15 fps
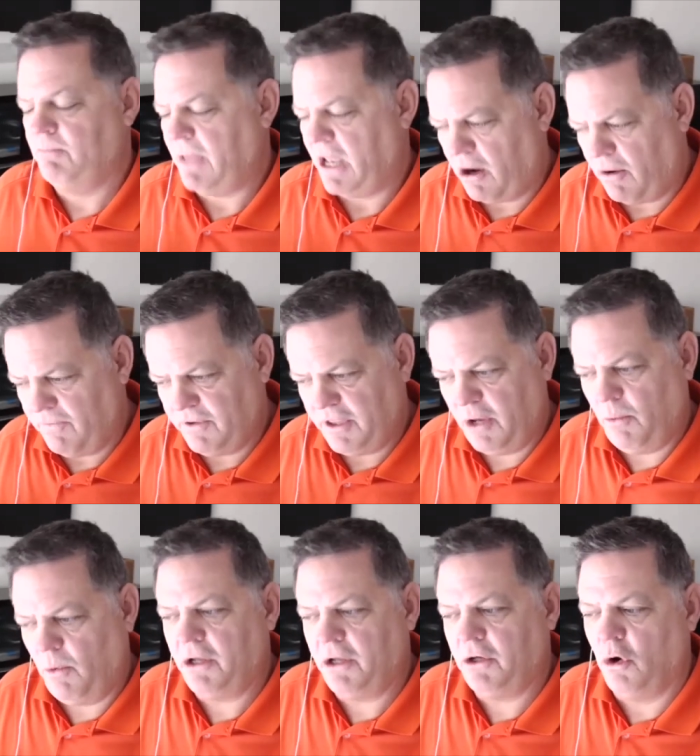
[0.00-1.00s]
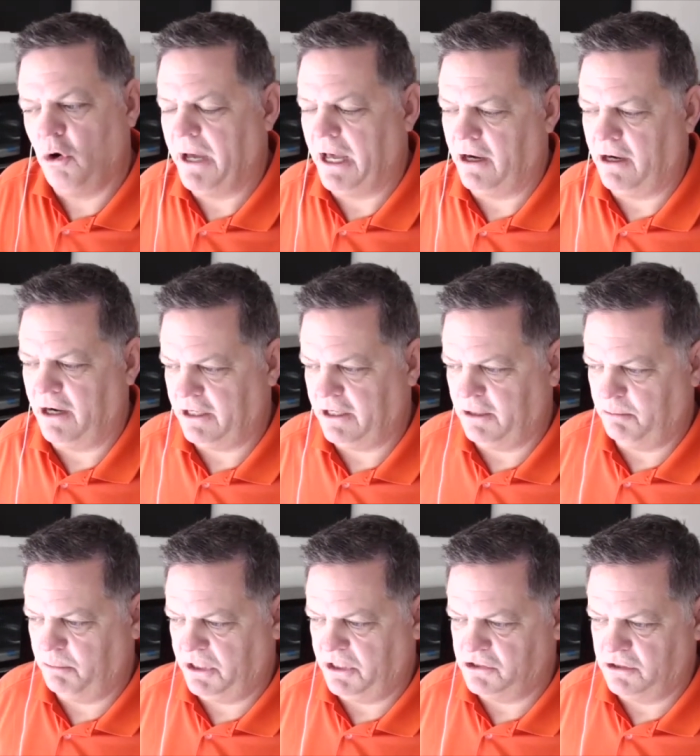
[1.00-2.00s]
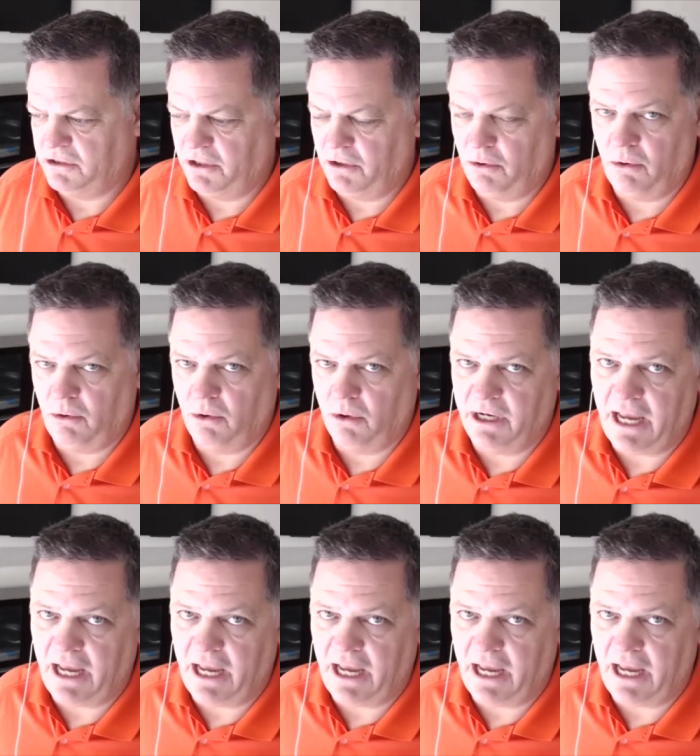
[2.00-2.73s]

However, they want to go about it, I can be as little or